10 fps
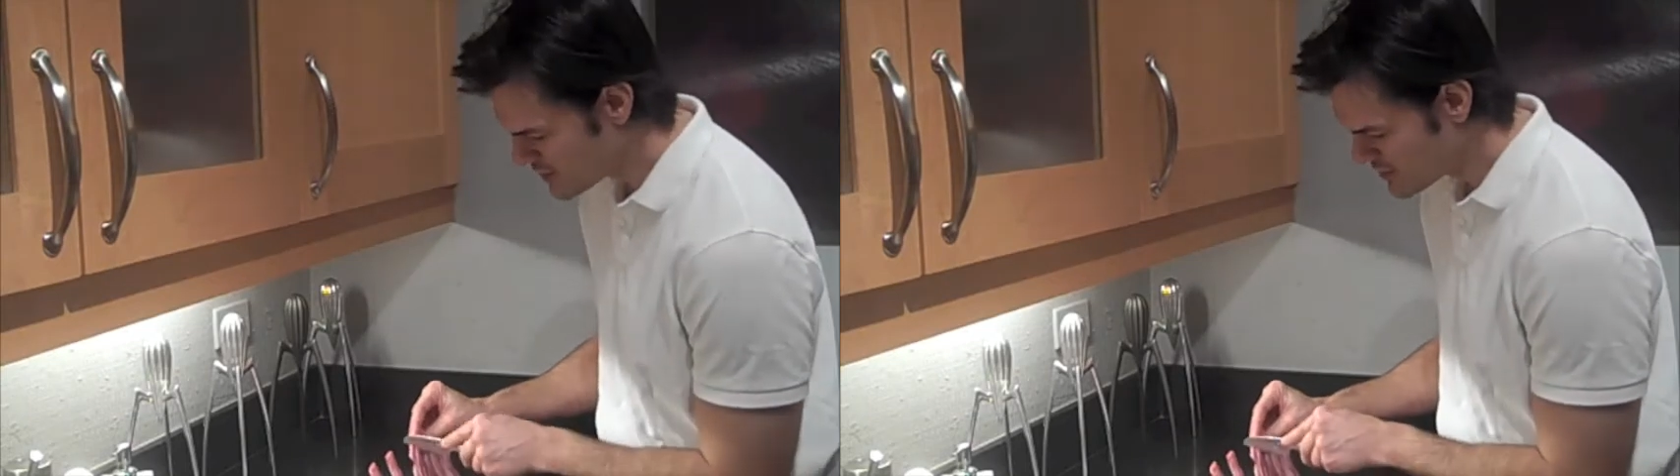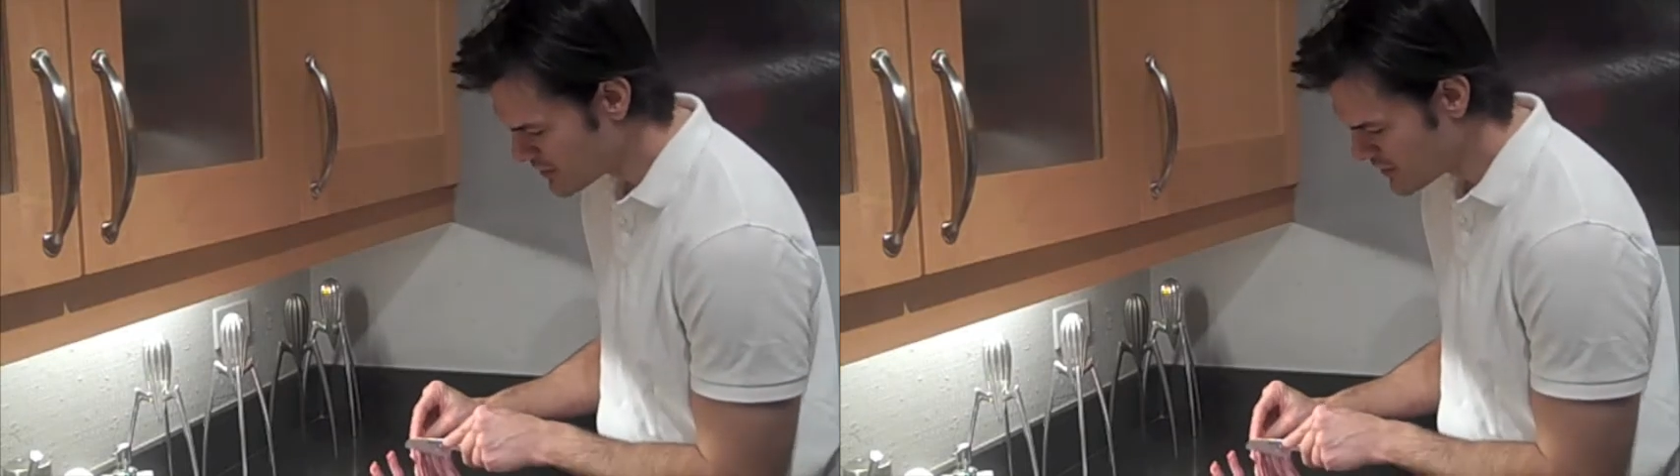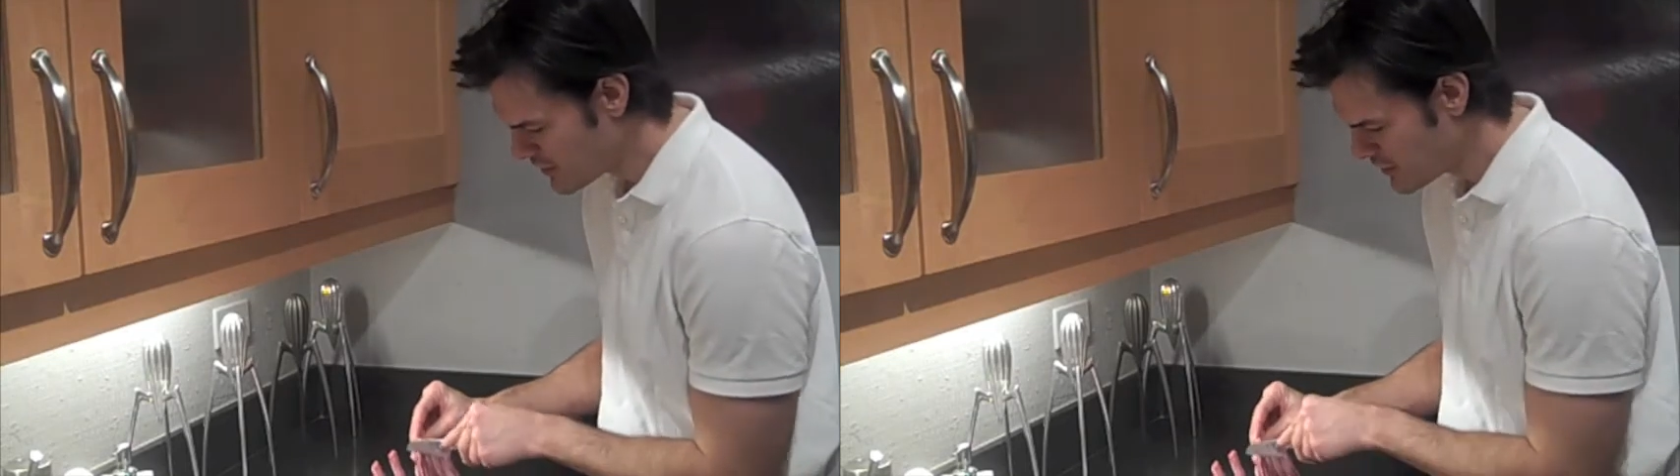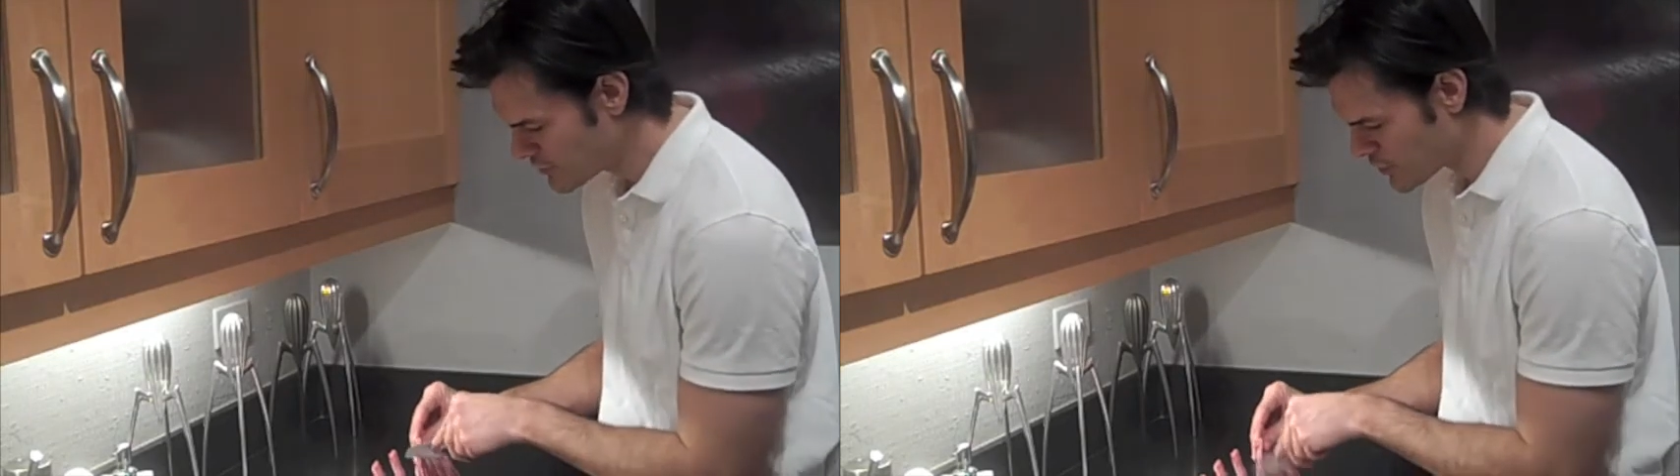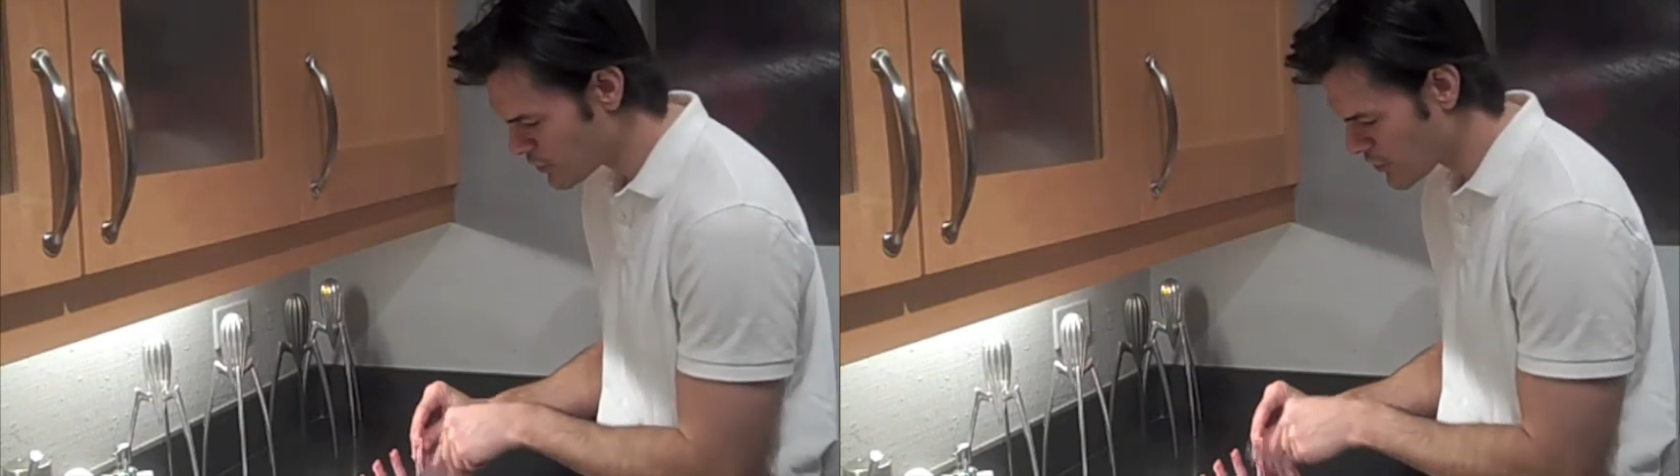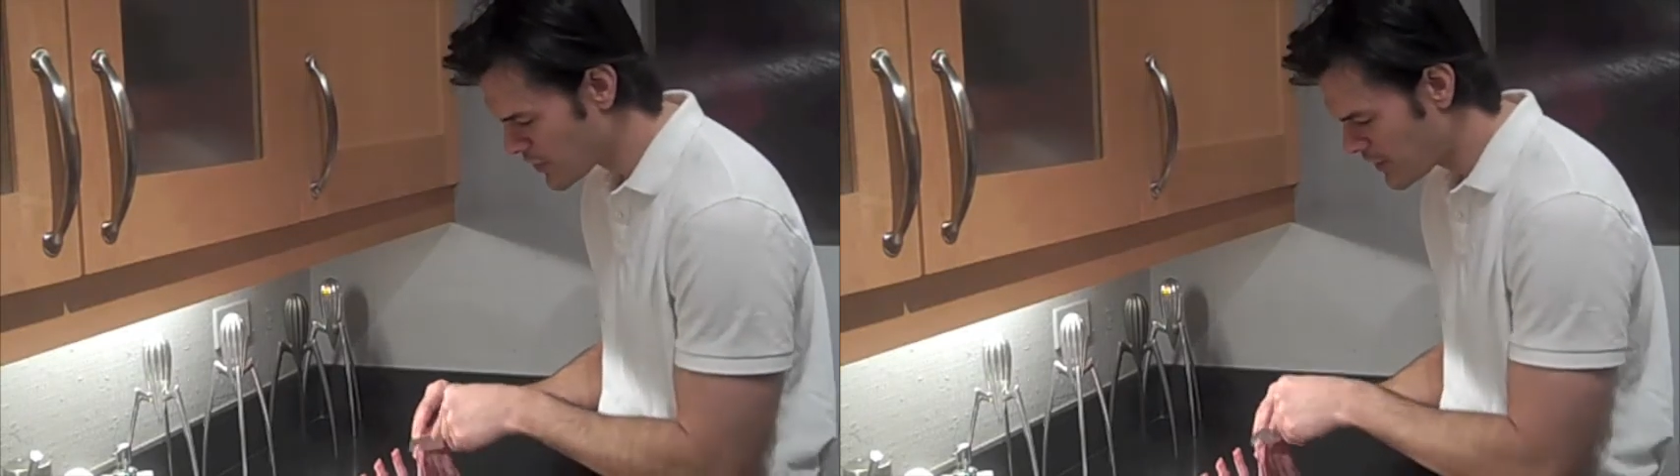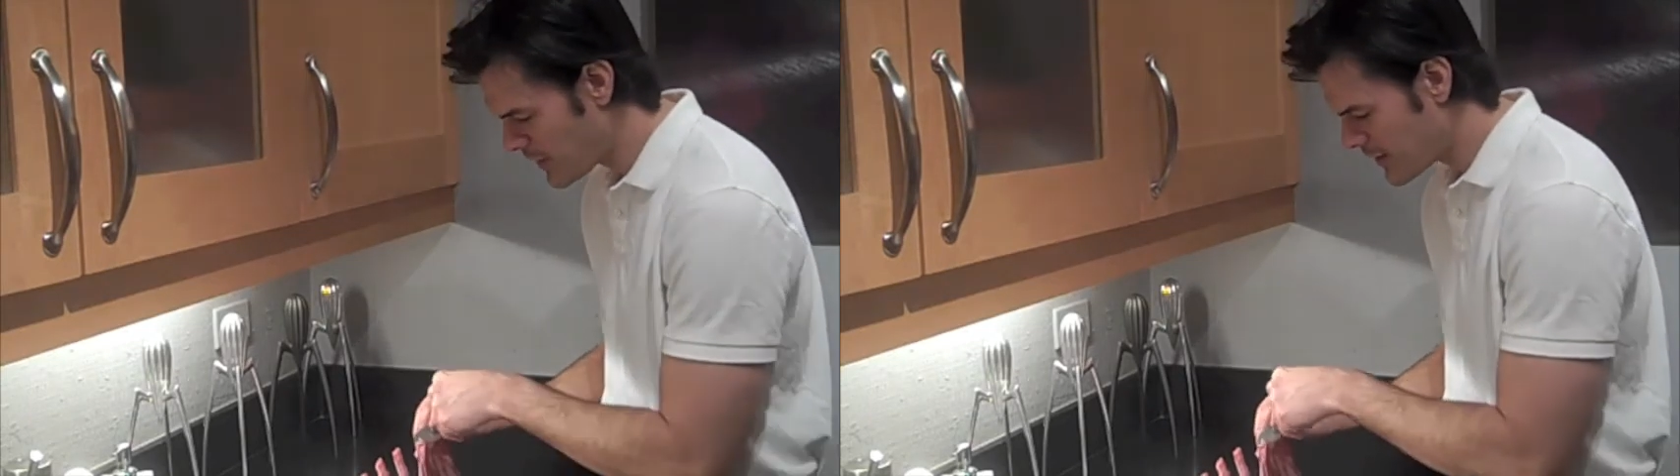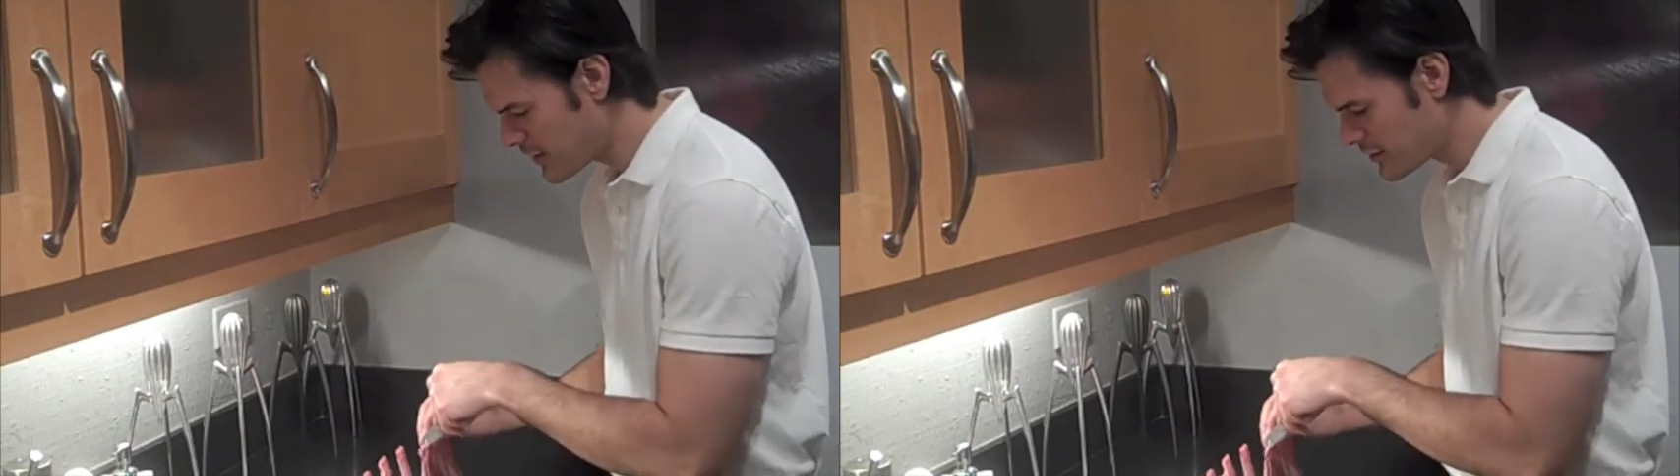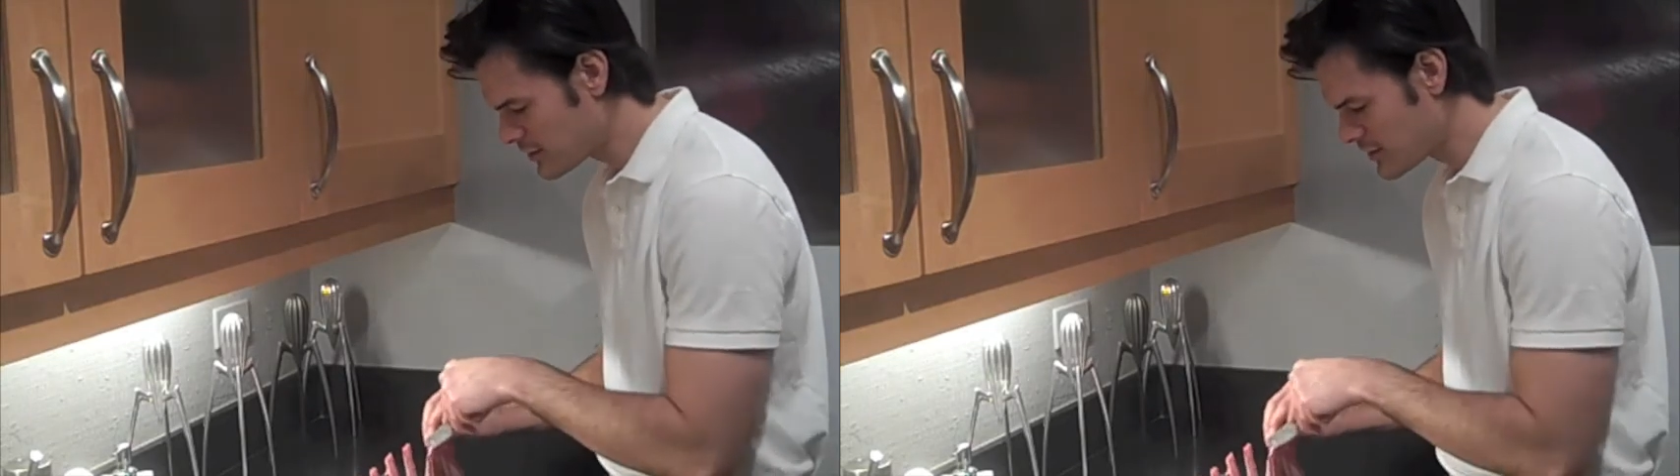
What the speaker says: see on here, don't worry about it.